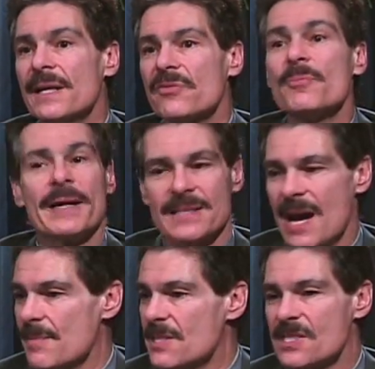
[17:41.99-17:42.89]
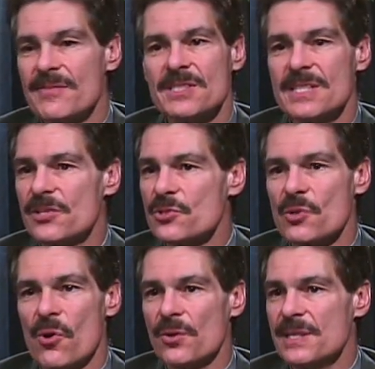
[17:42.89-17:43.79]
if by the time he's 17 years
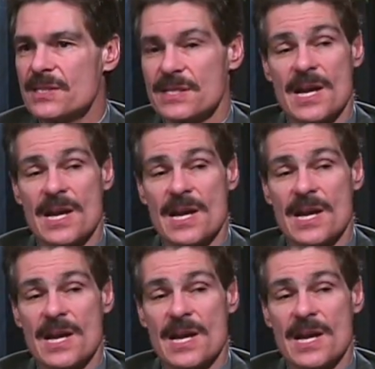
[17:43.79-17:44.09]
old, he says,